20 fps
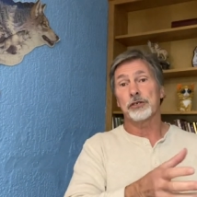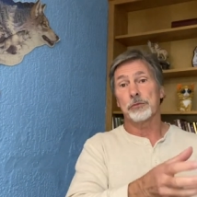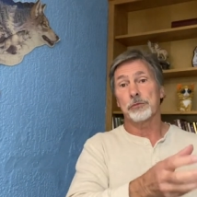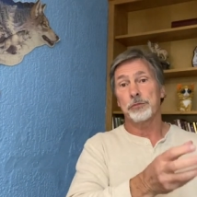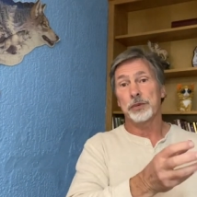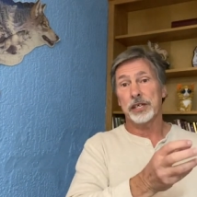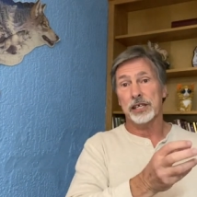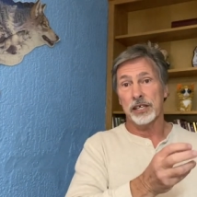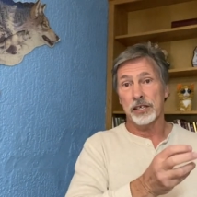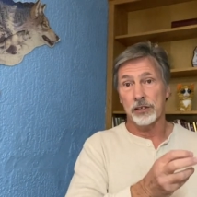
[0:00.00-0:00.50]

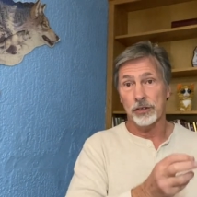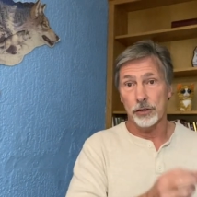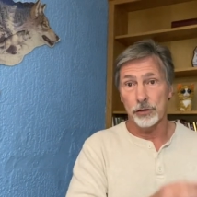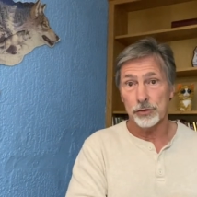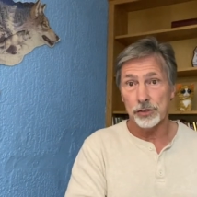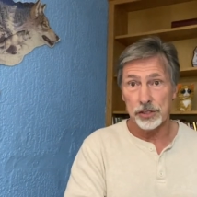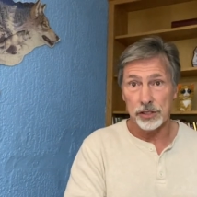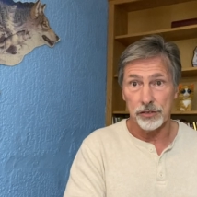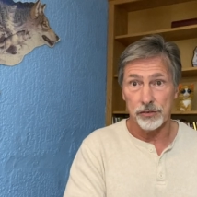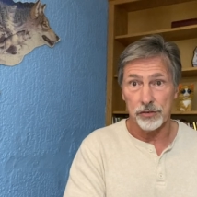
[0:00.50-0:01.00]
picking those
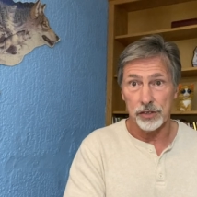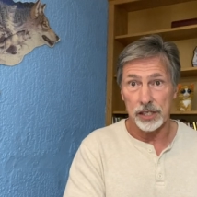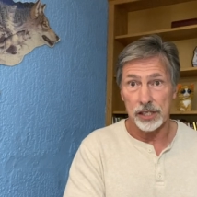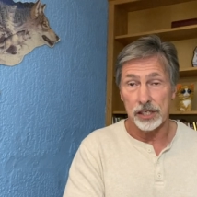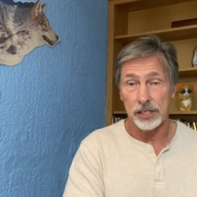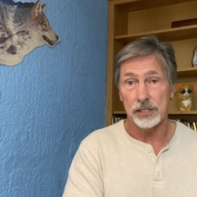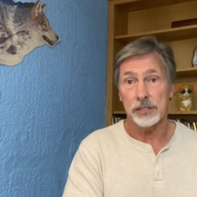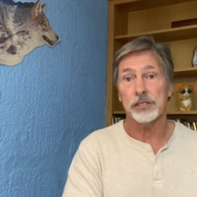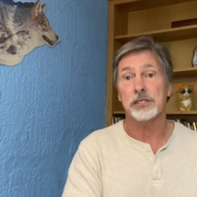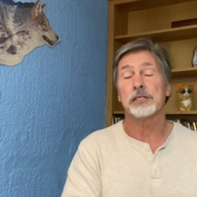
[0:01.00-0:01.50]

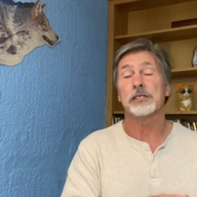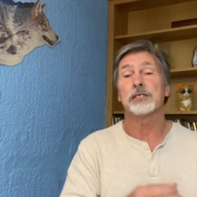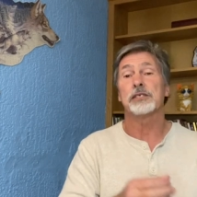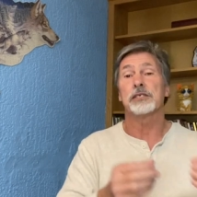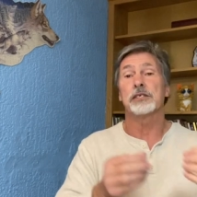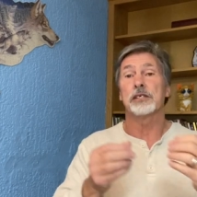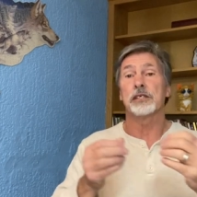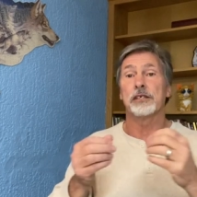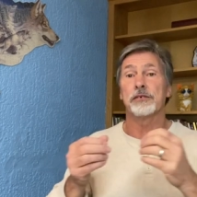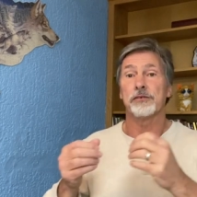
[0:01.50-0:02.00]
ingredients to
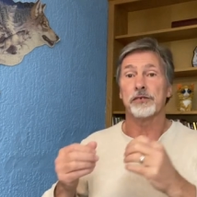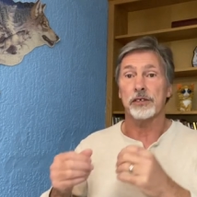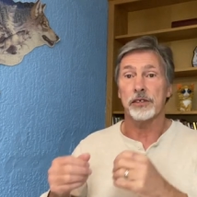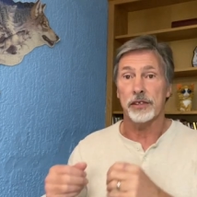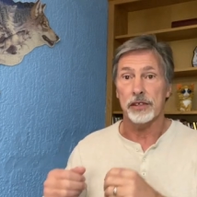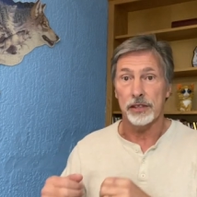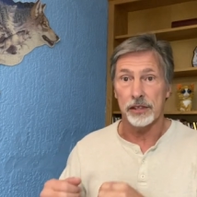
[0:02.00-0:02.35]
deliver